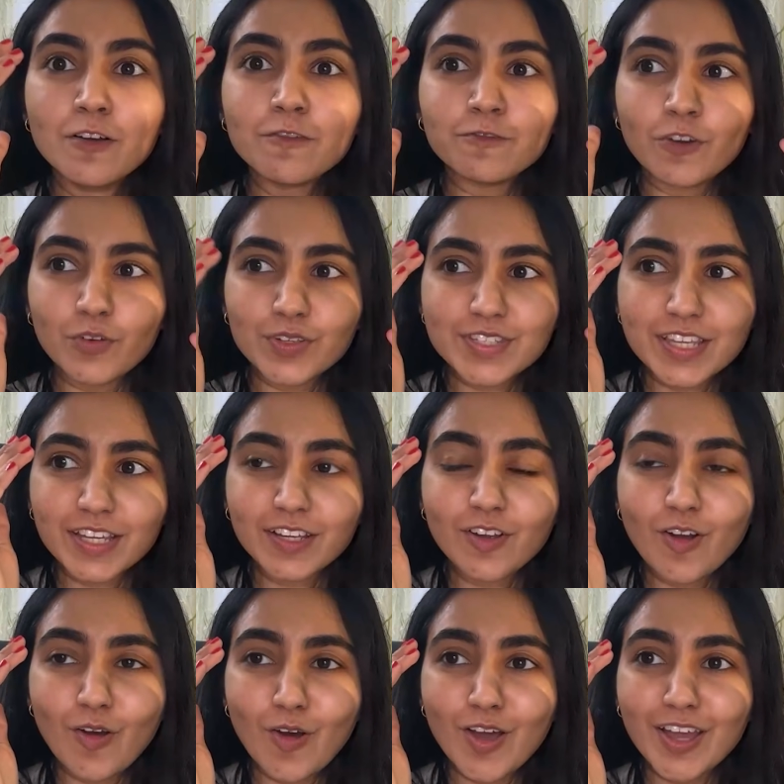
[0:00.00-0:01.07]
focusing
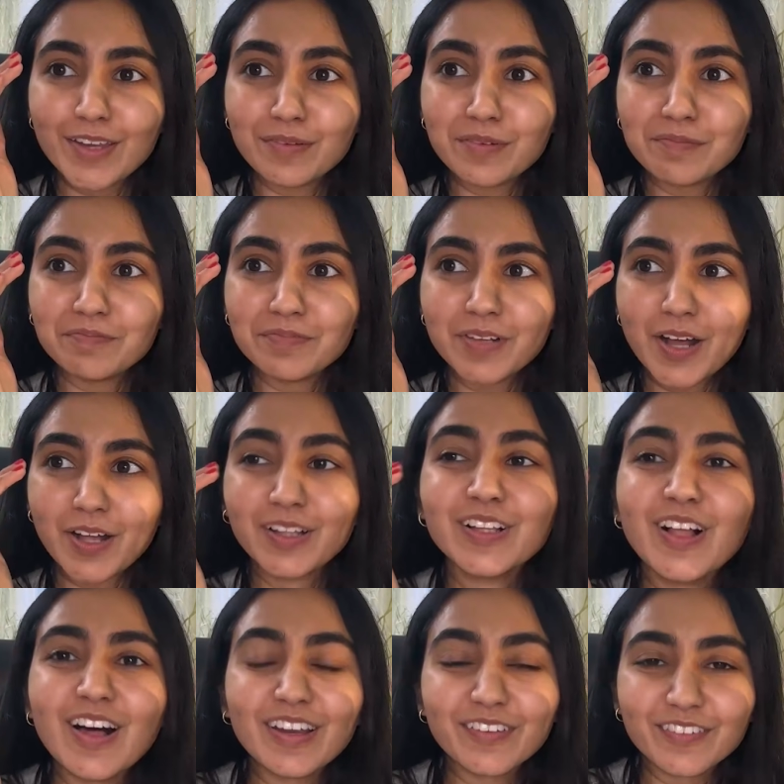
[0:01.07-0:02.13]
on a
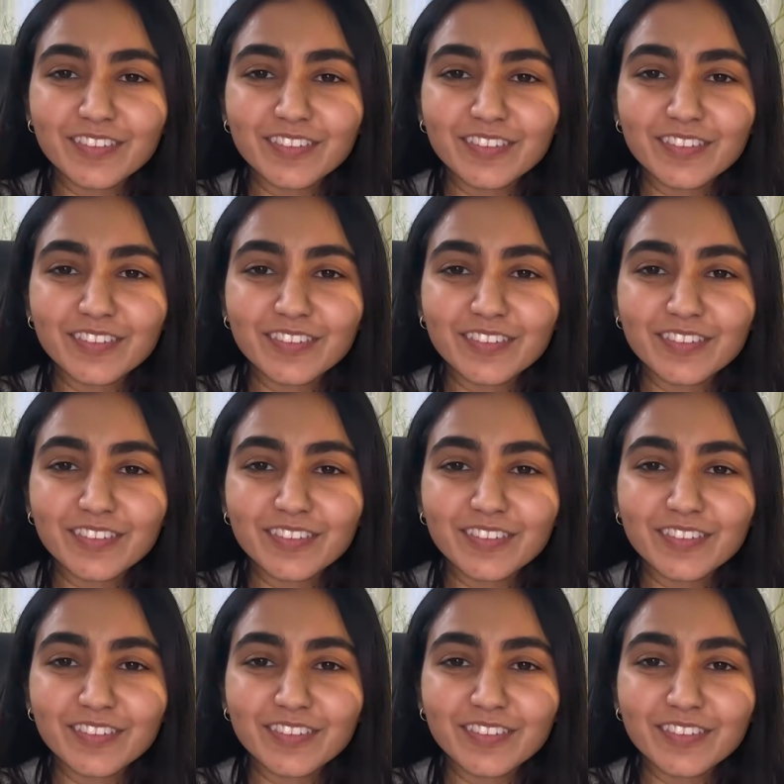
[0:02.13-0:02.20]
lot of